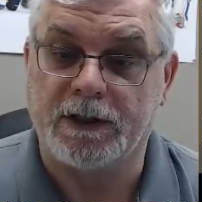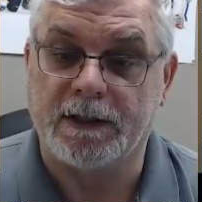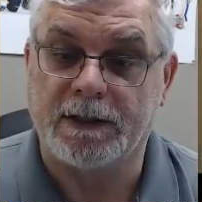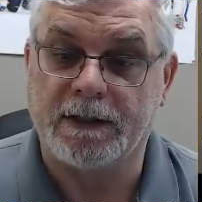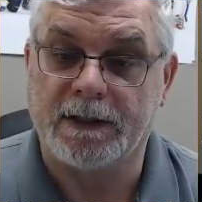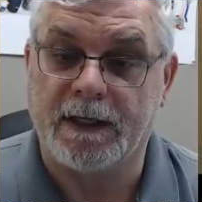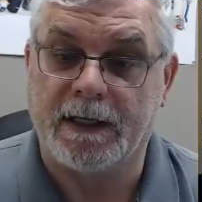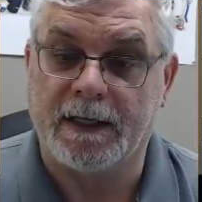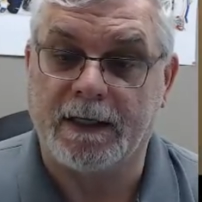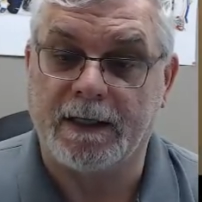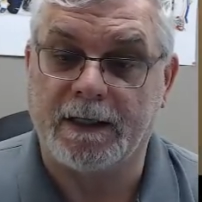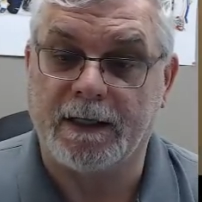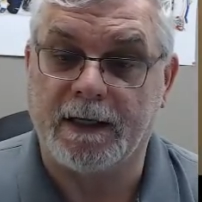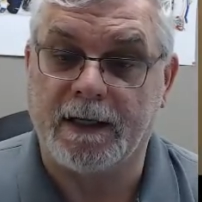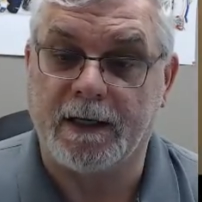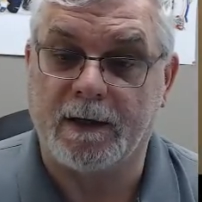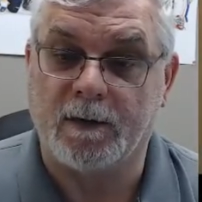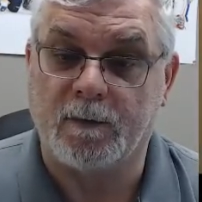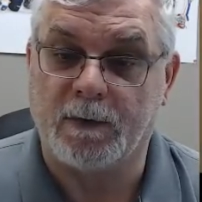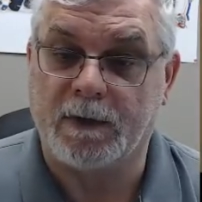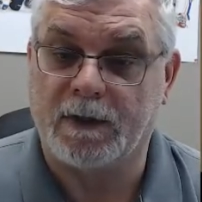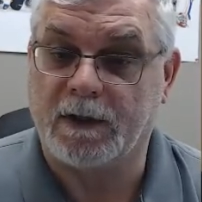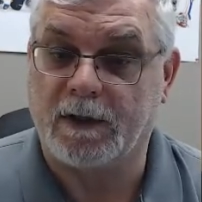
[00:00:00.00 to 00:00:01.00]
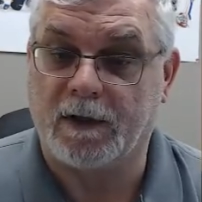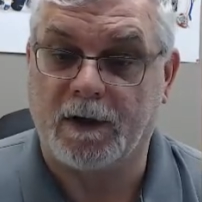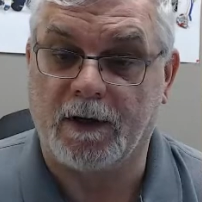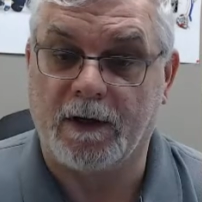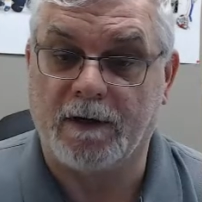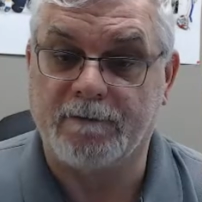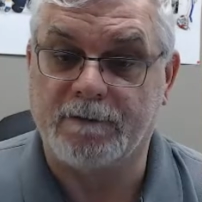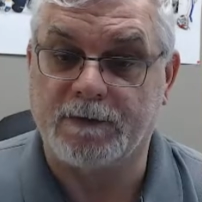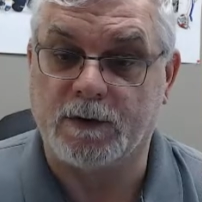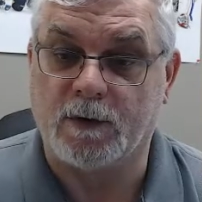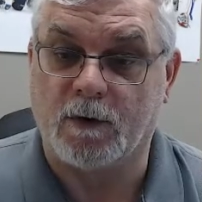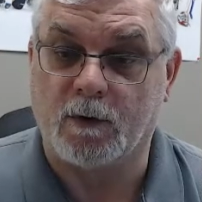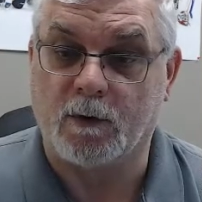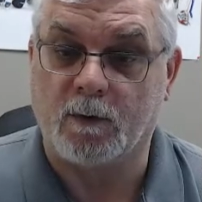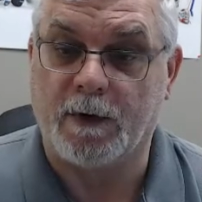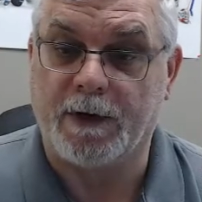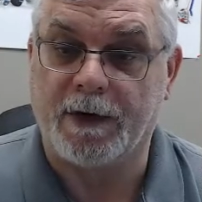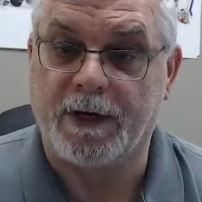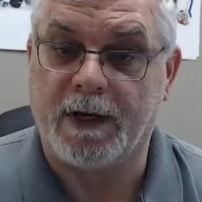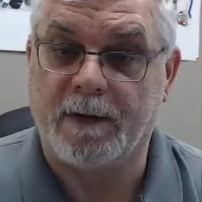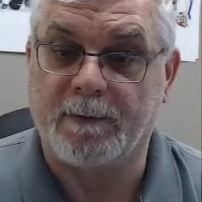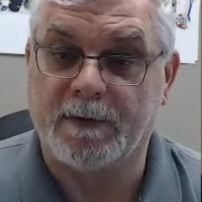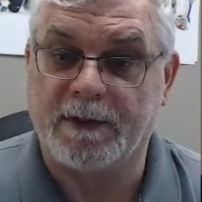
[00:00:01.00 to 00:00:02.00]
and with gloves or
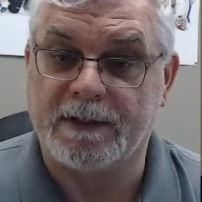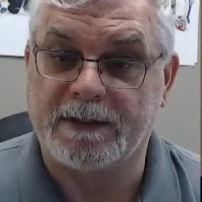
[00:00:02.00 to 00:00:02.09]
whatnot, because it